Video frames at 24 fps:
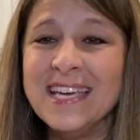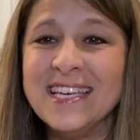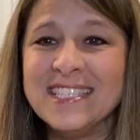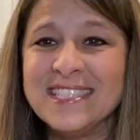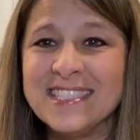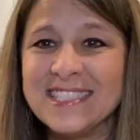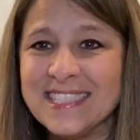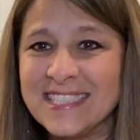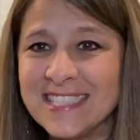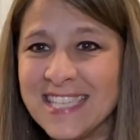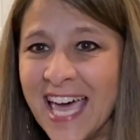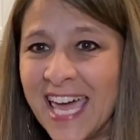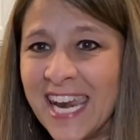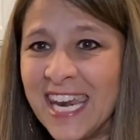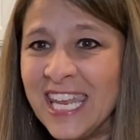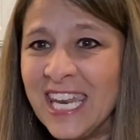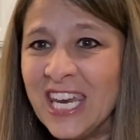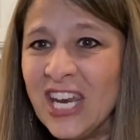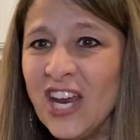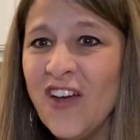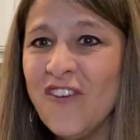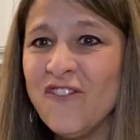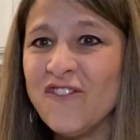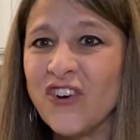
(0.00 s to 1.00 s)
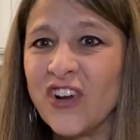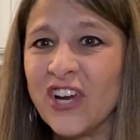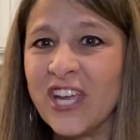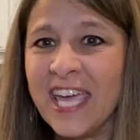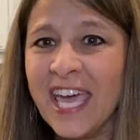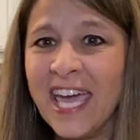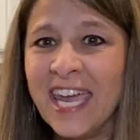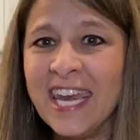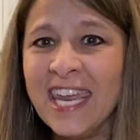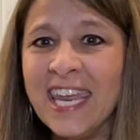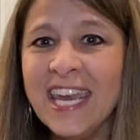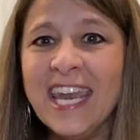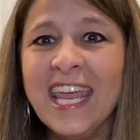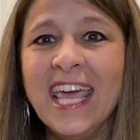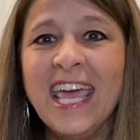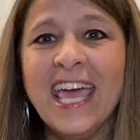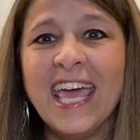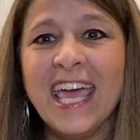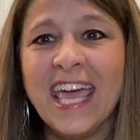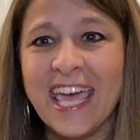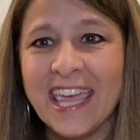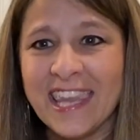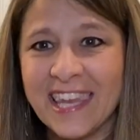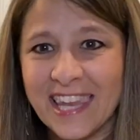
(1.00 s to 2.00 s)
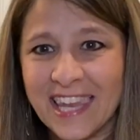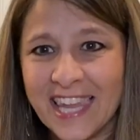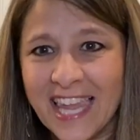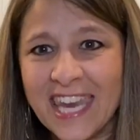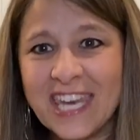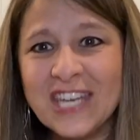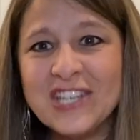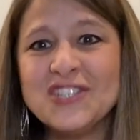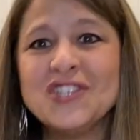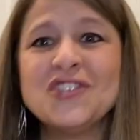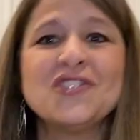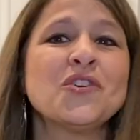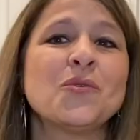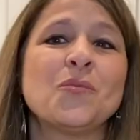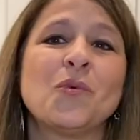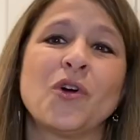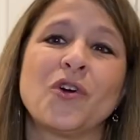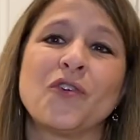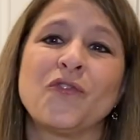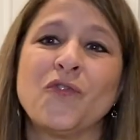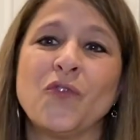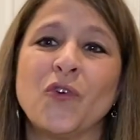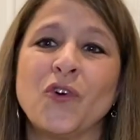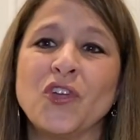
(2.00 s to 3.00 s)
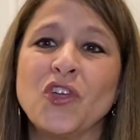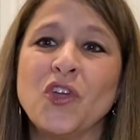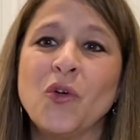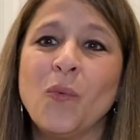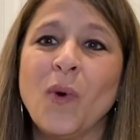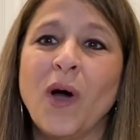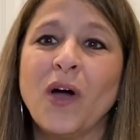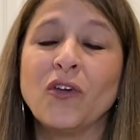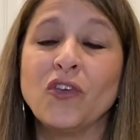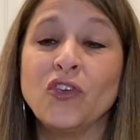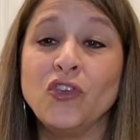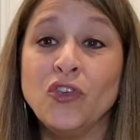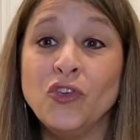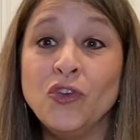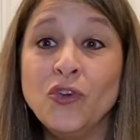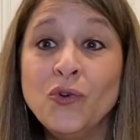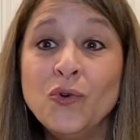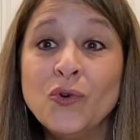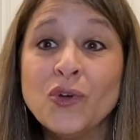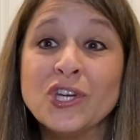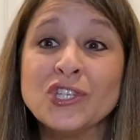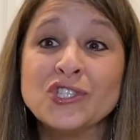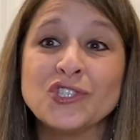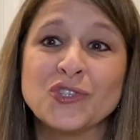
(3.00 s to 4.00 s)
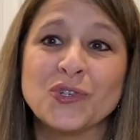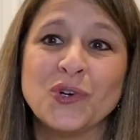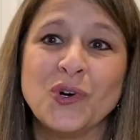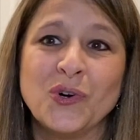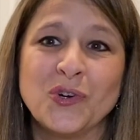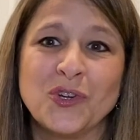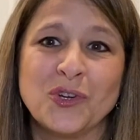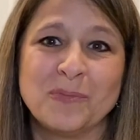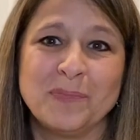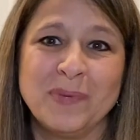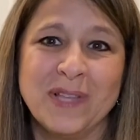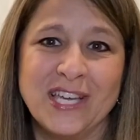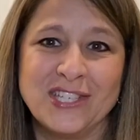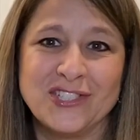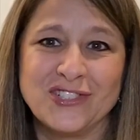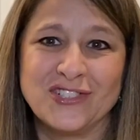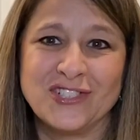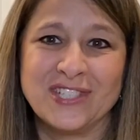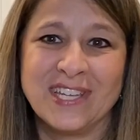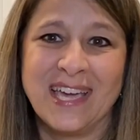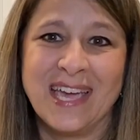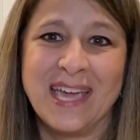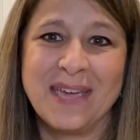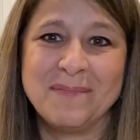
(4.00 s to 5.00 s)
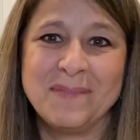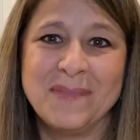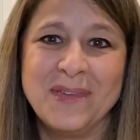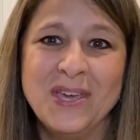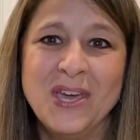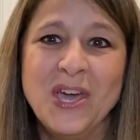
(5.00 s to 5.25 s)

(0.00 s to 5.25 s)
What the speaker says: Set it, forget it, and let it do the work for you while you control your pleasure time.